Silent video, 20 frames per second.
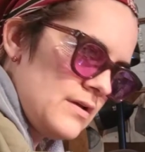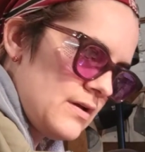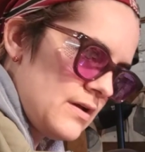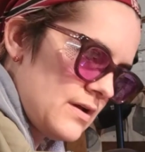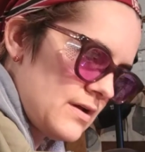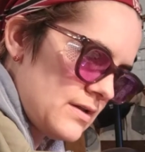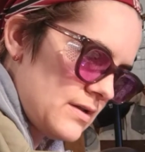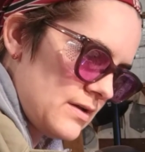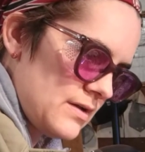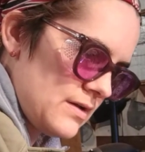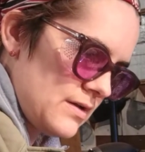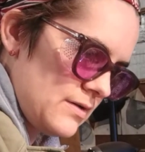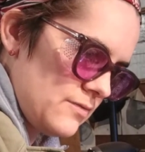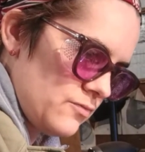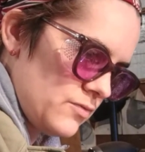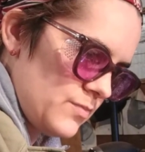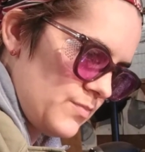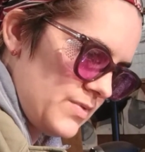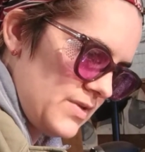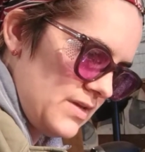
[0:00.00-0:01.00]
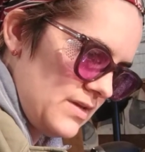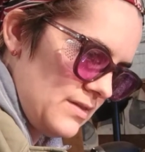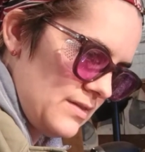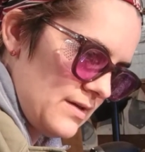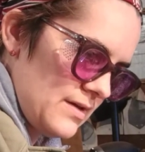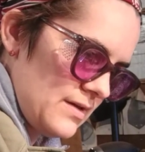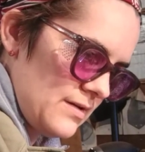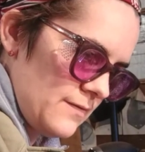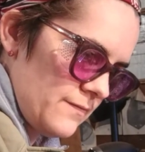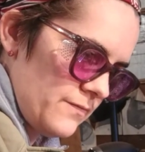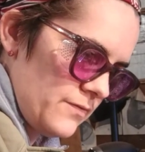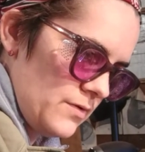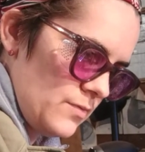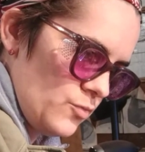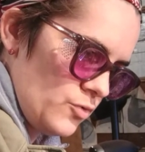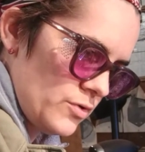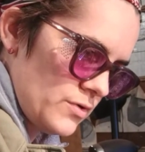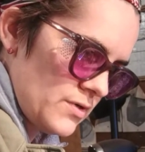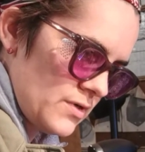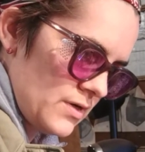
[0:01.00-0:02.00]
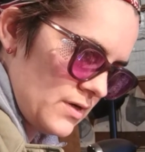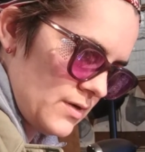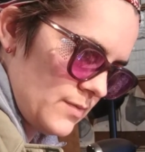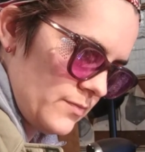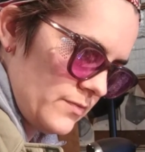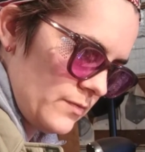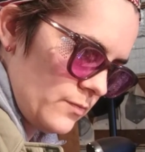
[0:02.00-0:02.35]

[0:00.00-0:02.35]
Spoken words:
and I repeat that a few more times,